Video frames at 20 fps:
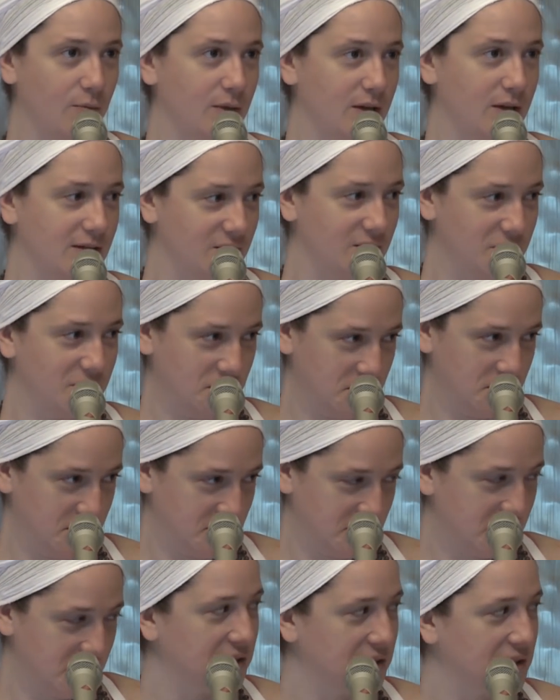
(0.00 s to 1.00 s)
is a very
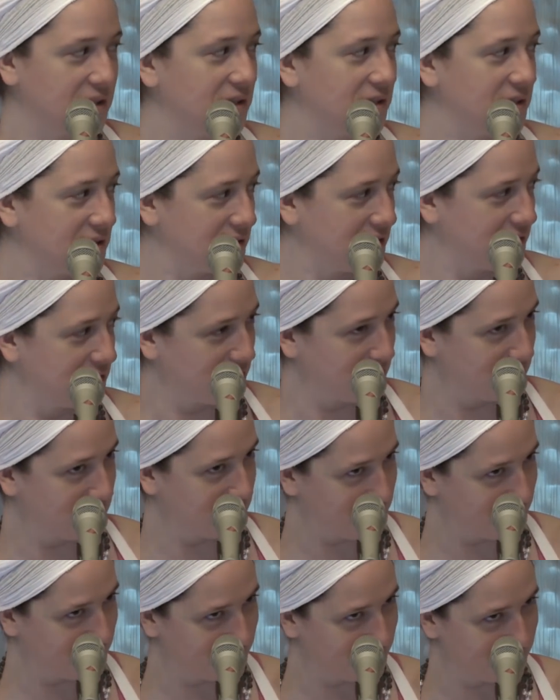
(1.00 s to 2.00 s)
delicate
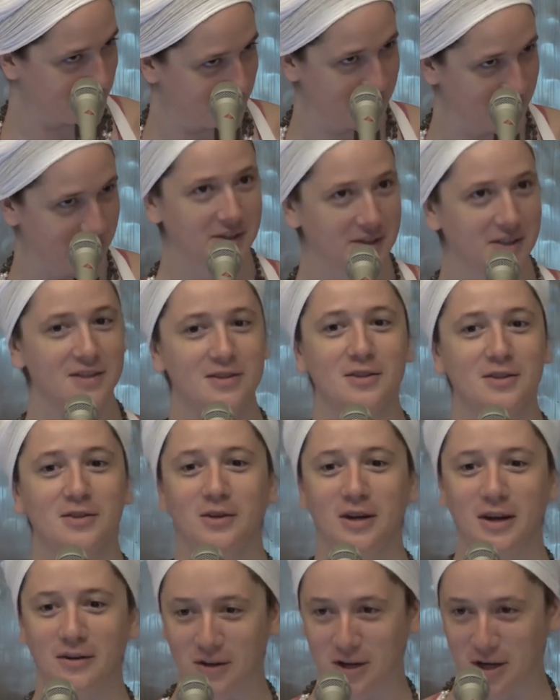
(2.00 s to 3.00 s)
situation. So
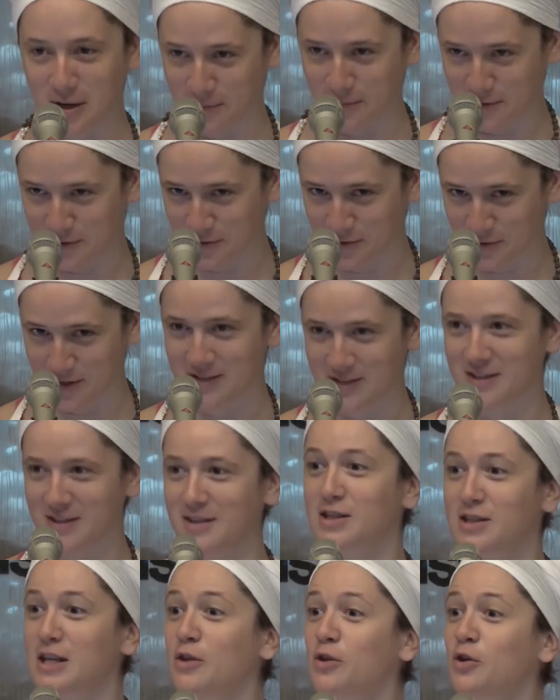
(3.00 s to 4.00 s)
you have a couple
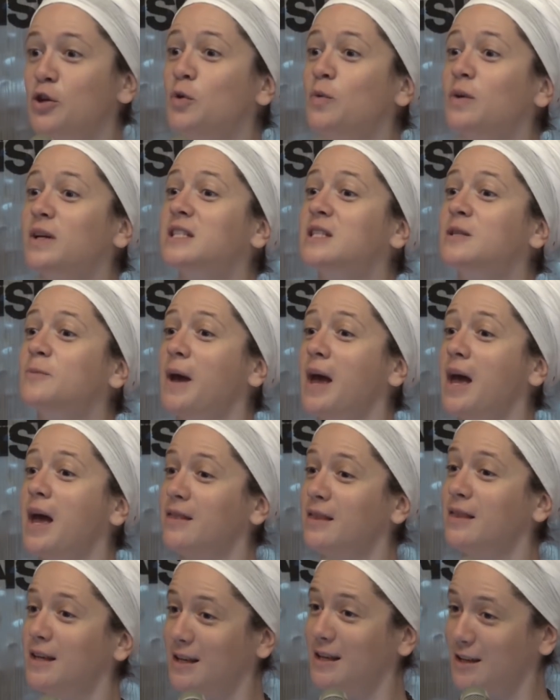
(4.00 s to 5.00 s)
choices. Either you
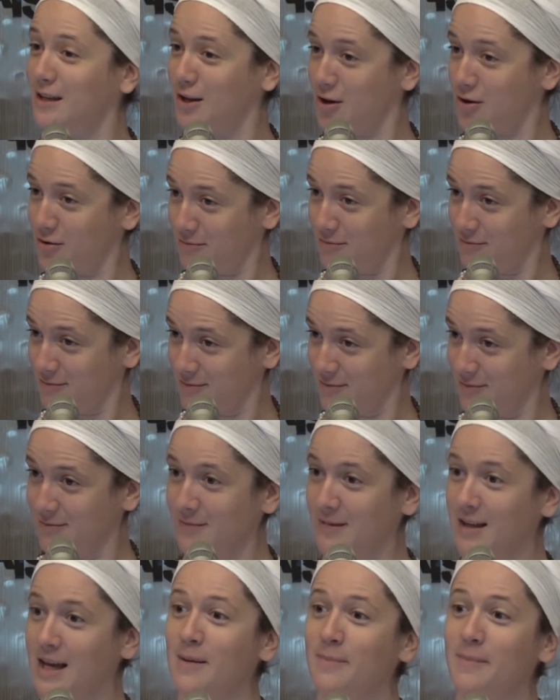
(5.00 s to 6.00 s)
expand the ego
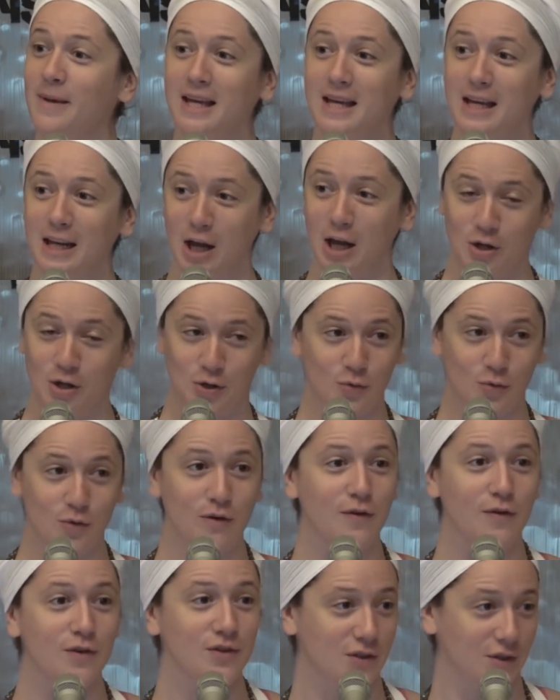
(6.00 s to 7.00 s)
and make it a
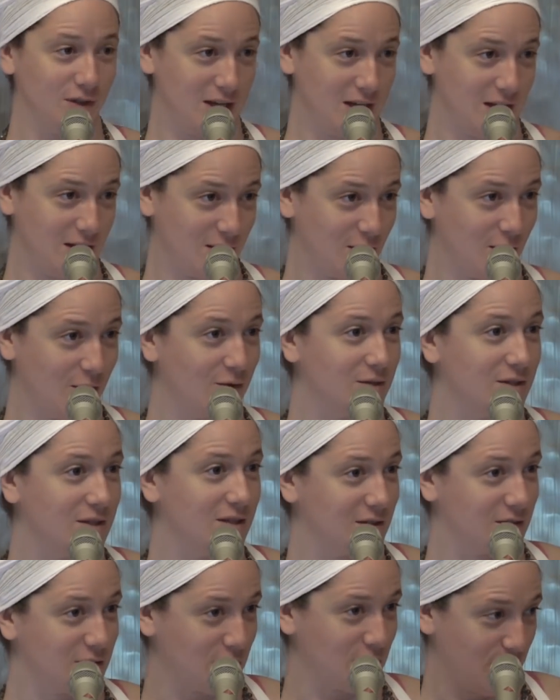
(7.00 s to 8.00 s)
universal ego to
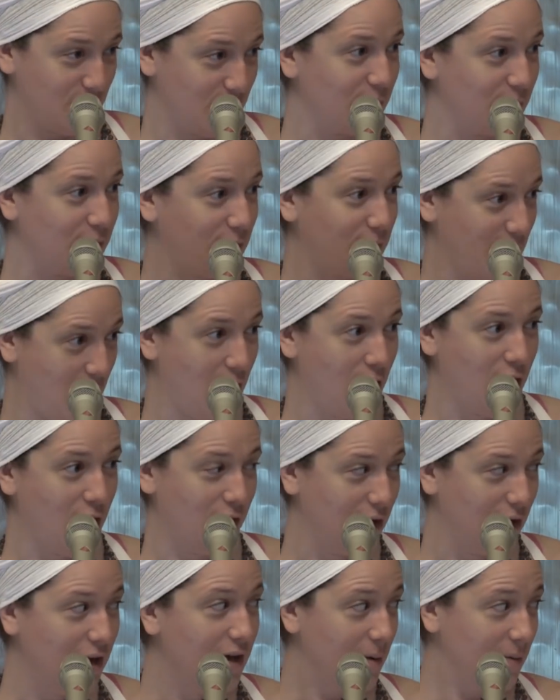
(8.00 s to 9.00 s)
serve
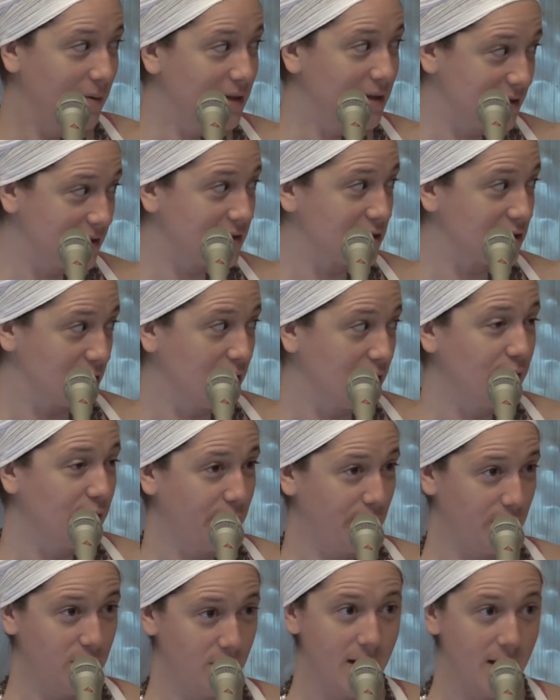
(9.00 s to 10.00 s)
all. I mean, this is good
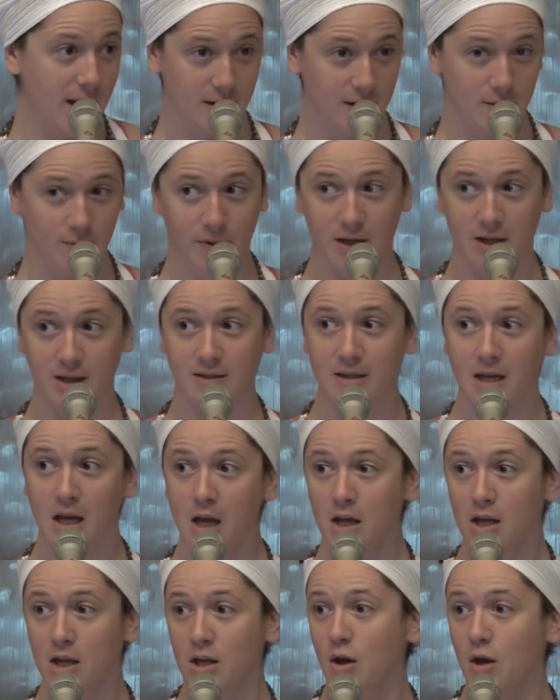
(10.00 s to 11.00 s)
for the men because
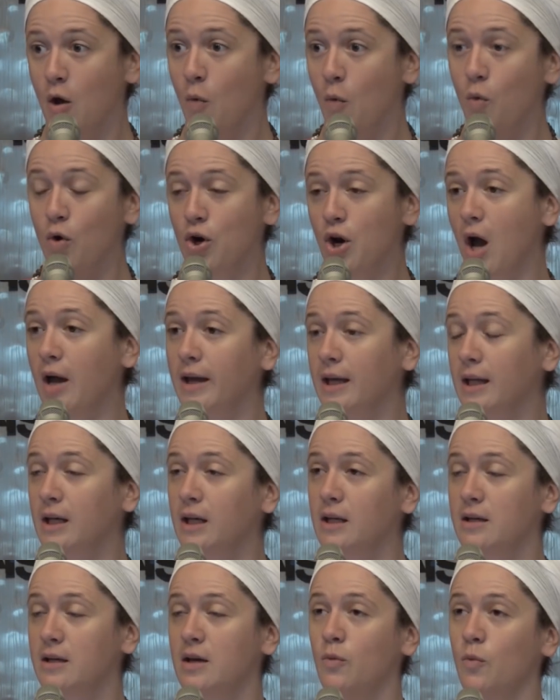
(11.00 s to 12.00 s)
we're not
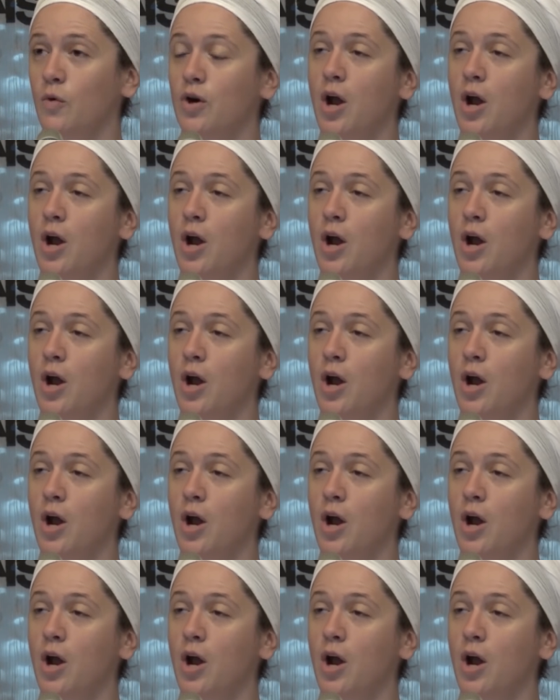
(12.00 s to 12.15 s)
in a,